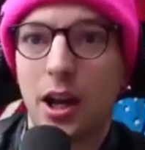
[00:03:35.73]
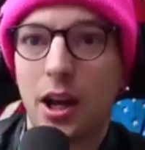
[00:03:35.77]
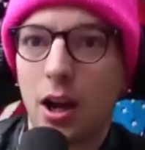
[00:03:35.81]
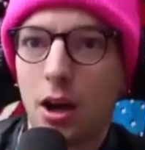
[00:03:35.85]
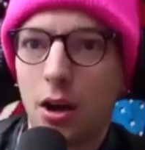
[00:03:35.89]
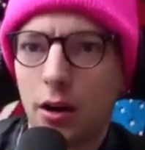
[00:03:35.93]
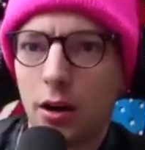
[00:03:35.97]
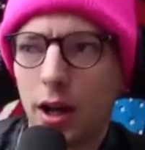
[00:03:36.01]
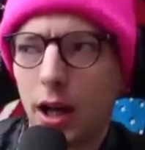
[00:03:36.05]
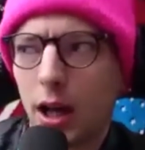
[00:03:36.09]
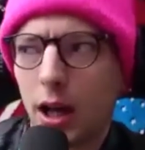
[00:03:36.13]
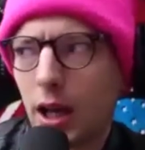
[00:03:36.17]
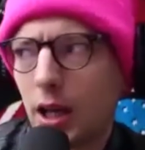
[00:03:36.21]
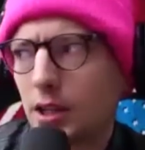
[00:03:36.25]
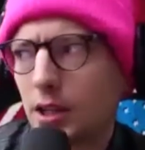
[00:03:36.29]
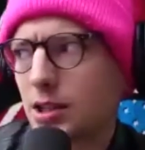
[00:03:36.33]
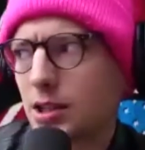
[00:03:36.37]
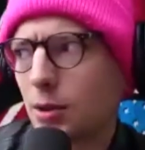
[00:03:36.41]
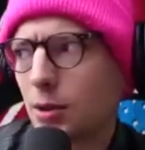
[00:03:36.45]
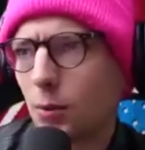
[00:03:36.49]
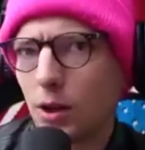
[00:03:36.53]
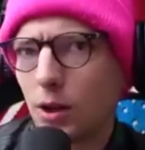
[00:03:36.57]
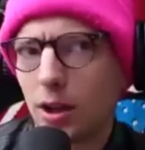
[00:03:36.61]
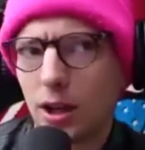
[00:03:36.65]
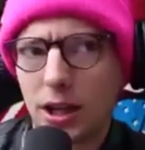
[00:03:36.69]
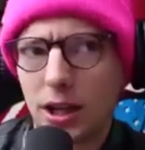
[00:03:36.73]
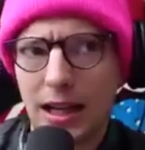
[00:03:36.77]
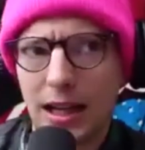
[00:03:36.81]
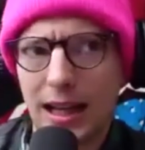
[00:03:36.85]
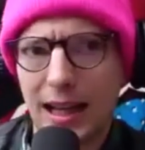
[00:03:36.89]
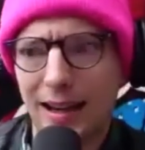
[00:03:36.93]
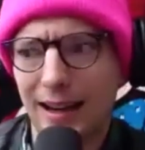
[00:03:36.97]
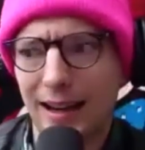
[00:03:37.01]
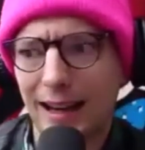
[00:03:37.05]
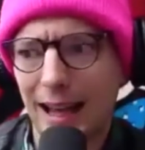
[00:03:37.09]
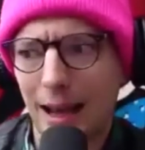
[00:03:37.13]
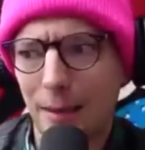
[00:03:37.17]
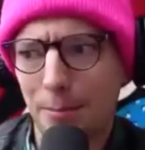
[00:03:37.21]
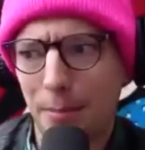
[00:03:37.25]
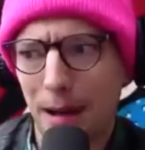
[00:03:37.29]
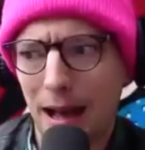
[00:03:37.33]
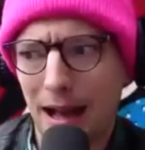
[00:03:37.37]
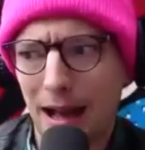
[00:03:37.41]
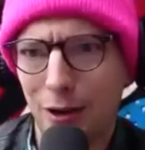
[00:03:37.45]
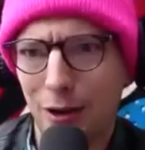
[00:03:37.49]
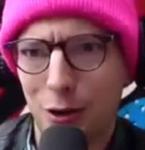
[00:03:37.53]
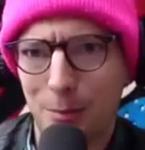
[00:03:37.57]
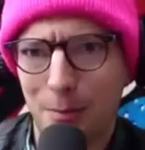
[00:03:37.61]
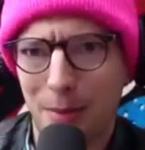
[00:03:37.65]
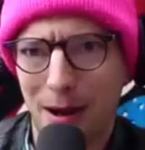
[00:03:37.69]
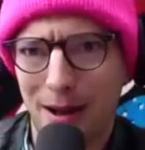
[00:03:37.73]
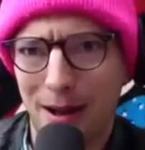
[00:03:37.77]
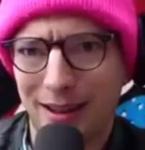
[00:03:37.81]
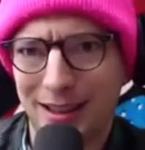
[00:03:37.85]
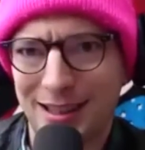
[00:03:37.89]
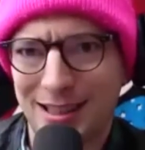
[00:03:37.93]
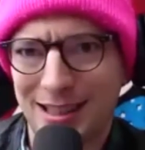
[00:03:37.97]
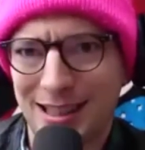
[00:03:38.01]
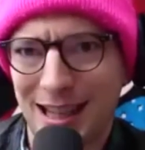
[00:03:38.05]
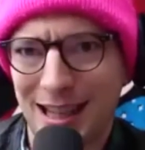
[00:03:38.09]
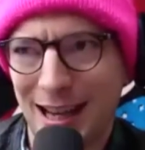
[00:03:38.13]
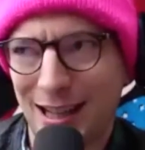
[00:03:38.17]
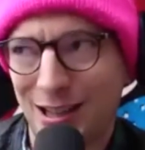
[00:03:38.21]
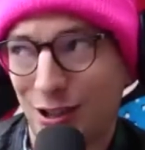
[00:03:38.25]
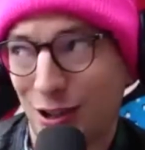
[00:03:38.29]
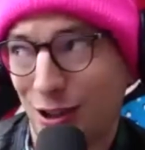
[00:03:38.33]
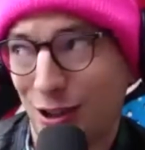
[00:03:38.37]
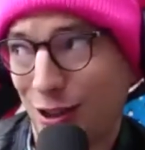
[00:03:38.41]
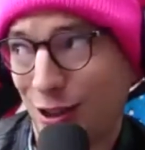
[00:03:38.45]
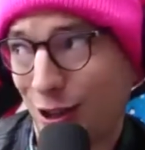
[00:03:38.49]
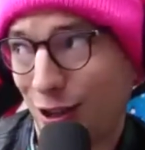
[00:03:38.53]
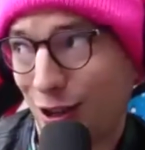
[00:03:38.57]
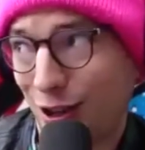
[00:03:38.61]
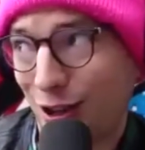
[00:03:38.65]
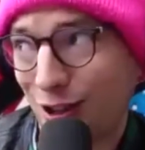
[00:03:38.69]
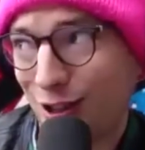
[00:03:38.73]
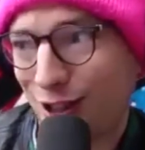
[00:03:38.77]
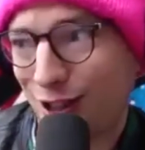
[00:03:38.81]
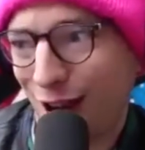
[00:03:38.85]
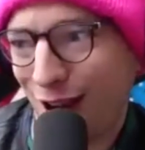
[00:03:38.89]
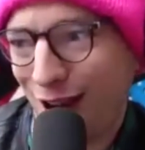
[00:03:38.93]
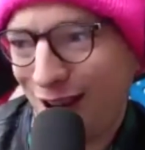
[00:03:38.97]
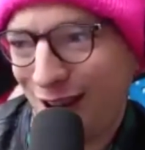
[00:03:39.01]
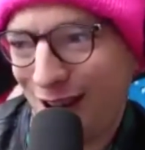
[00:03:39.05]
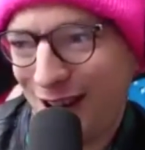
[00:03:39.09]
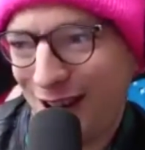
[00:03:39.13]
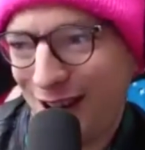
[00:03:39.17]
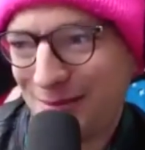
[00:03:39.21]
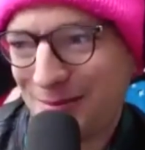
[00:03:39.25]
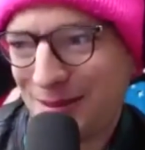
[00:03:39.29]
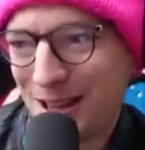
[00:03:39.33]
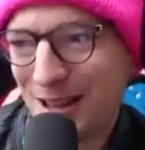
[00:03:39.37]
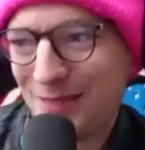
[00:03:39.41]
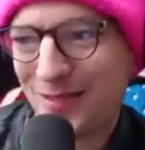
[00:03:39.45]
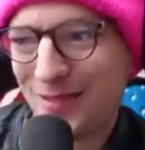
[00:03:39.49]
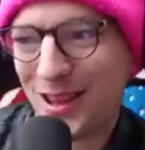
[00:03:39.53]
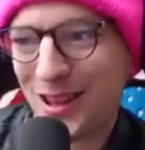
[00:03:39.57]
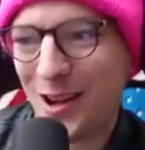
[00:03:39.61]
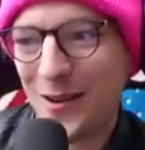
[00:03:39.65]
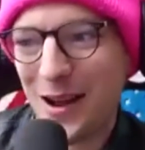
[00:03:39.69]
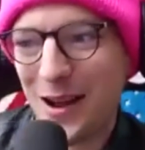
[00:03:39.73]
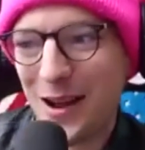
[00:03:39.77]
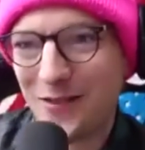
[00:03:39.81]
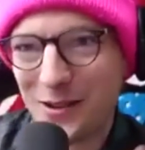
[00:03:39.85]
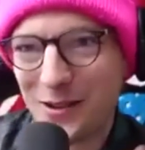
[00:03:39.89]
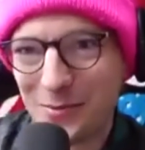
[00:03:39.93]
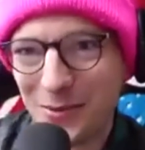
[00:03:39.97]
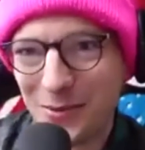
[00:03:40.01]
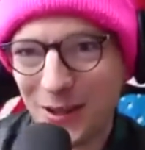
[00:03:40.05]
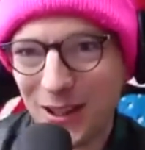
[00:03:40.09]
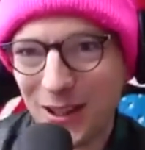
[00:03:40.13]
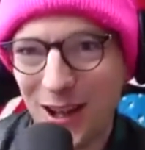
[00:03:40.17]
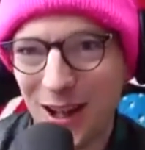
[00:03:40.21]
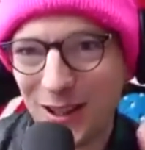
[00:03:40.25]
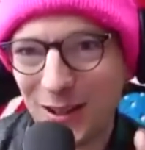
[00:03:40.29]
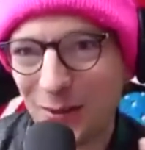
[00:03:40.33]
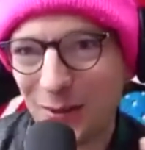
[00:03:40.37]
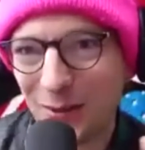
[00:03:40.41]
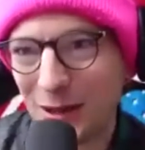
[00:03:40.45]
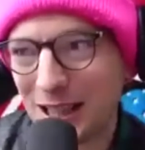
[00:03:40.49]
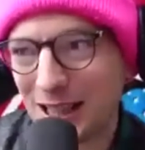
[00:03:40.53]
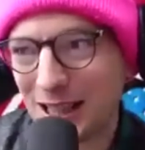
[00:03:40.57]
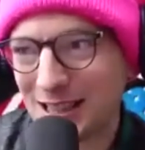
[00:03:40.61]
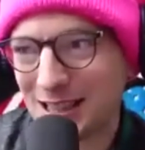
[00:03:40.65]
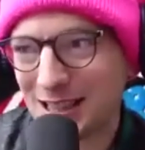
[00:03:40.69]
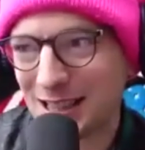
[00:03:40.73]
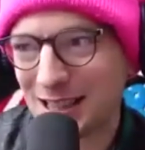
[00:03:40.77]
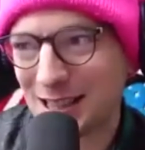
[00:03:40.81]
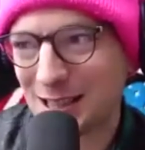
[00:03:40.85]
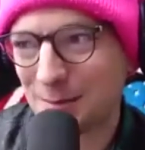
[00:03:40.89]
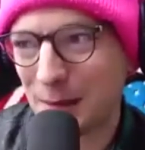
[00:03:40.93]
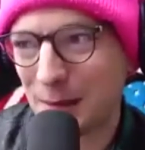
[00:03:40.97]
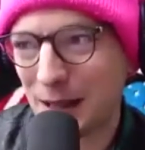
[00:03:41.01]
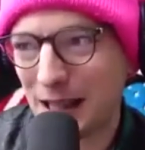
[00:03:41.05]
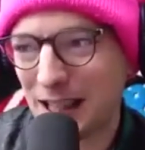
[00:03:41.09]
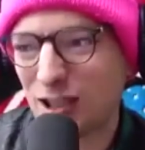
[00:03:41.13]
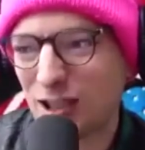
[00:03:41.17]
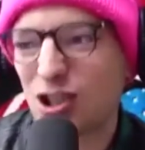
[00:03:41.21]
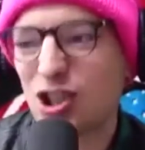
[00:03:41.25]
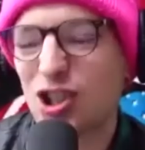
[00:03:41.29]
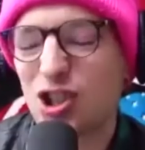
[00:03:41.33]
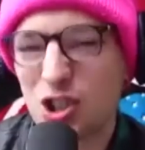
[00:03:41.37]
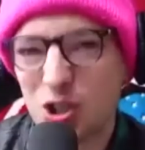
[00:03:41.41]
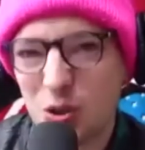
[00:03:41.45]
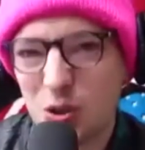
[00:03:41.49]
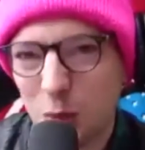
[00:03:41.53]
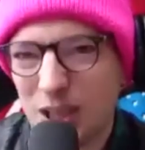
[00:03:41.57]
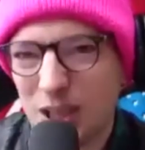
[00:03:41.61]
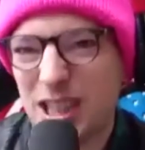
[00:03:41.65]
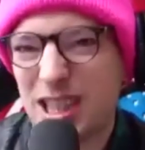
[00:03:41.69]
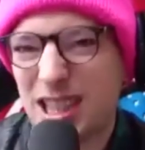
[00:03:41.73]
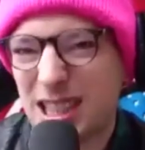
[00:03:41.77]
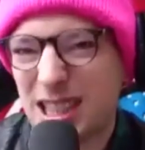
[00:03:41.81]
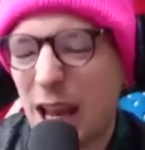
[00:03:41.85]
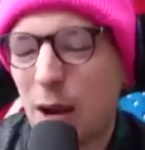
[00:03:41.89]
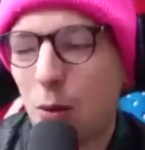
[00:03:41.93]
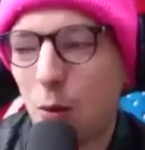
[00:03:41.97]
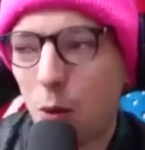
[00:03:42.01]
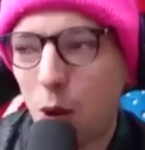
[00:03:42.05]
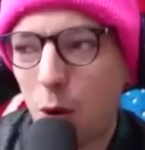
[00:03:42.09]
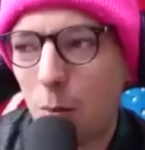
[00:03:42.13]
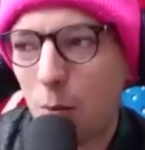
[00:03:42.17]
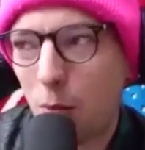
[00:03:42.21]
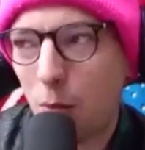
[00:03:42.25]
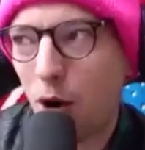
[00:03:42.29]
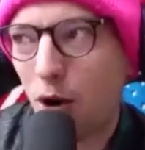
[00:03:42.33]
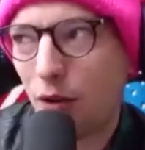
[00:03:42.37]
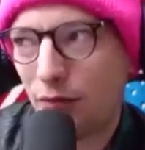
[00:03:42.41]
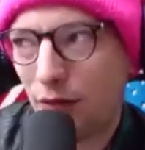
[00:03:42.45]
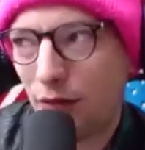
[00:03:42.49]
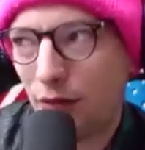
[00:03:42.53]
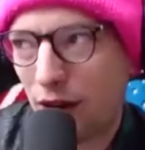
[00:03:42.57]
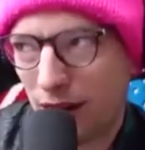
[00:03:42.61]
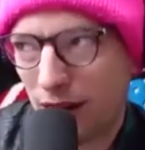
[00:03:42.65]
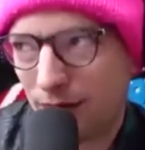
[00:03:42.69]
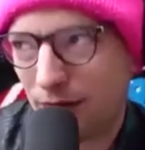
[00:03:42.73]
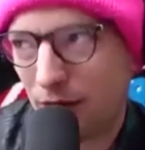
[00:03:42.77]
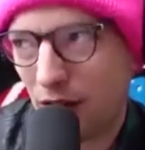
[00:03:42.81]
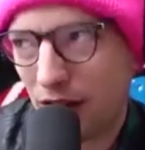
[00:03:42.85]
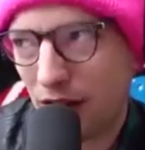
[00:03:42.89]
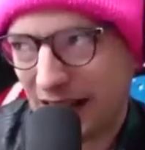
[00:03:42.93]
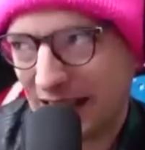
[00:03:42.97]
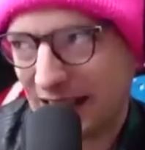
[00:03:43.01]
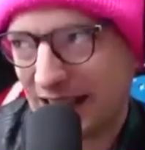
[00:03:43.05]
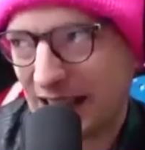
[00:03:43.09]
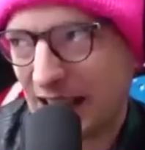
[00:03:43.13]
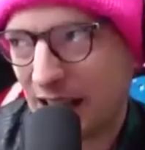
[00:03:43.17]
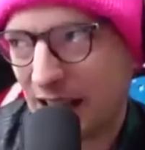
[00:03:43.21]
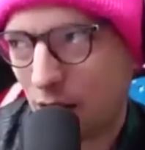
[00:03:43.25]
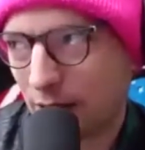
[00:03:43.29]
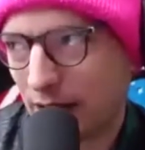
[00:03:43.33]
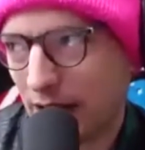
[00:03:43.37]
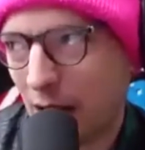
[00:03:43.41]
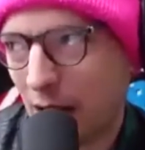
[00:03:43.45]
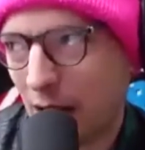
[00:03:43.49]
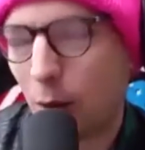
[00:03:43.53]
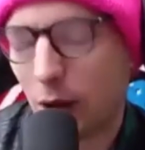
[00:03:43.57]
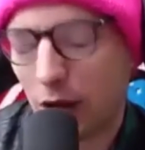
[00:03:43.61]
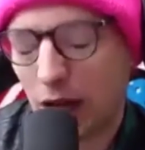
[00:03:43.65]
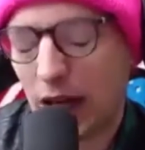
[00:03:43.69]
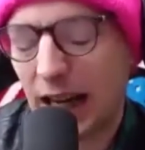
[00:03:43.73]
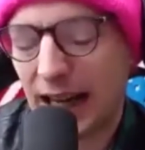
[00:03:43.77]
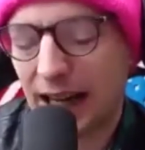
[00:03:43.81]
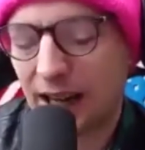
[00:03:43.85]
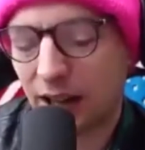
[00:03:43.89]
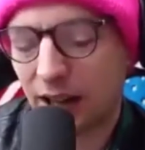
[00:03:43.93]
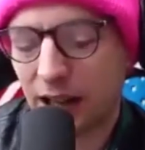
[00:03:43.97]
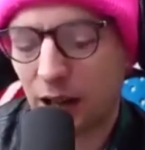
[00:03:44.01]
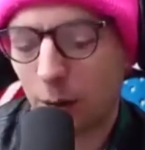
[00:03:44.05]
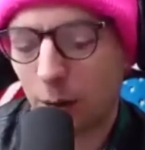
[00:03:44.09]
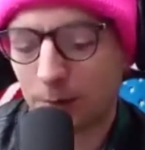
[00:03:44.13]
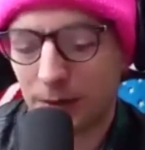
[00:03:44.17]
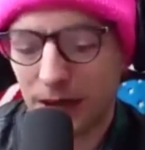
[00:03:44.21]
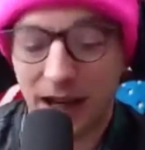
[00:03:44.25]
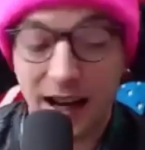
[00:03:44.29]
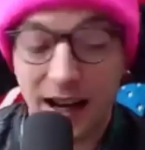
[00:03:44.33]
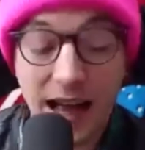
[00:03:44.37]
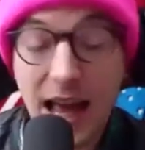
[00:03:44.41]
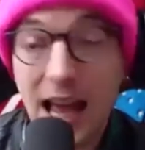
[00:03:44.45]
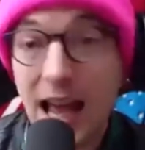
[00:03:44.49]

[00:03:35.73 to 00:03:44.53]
okay, so we're going to let her get back up on the stage a third time, even though everybody, all the witnesses has been, she just wants to say one more fucking final thing. Okay, we're going to let her get up there.